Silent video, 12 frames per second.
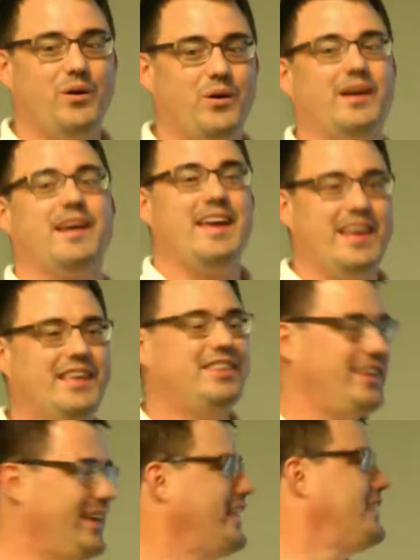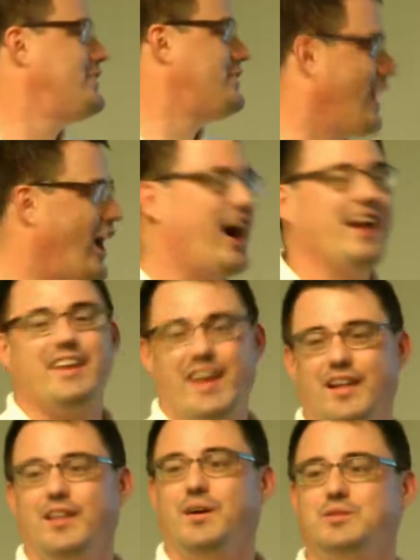or anything dot
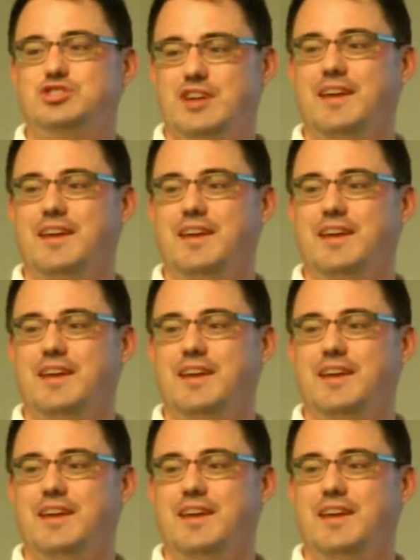log.